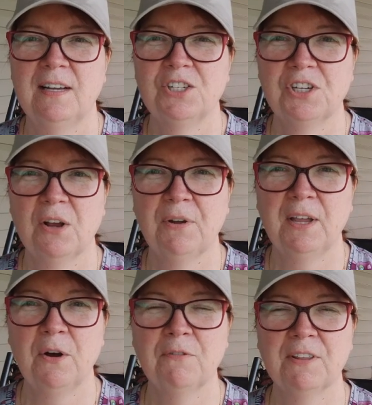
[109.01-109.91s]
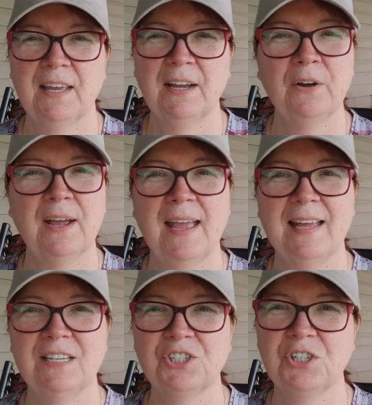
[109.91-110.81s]
Sherry over there,
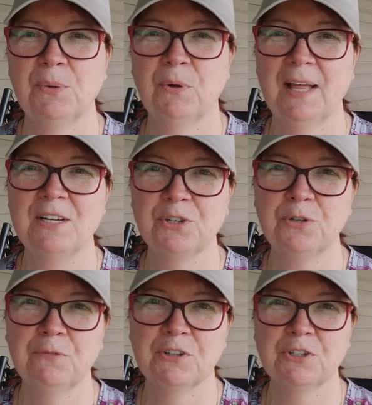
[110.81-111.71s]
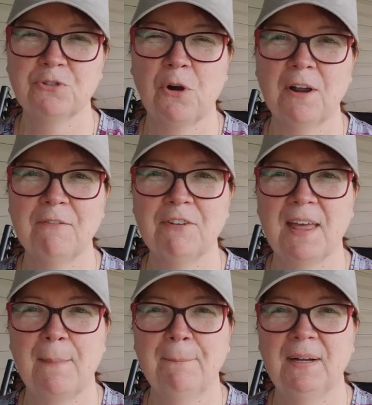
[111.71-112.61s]
and she will enter you for the drawing for
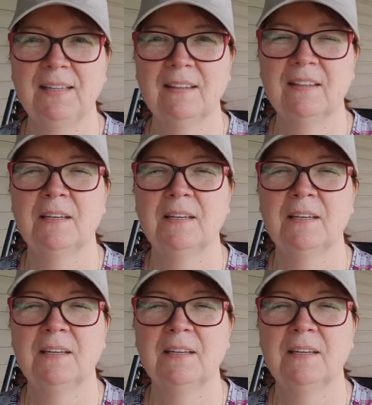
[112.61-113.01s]
that month.